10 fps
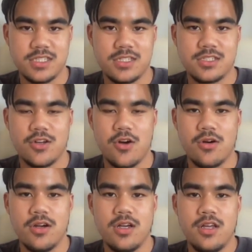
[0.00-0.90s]
So
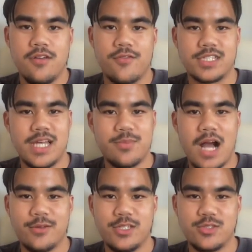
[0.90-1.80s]
for example, I
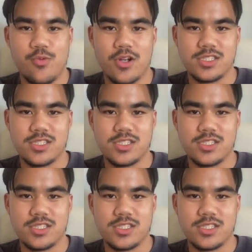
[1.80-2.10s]
would use words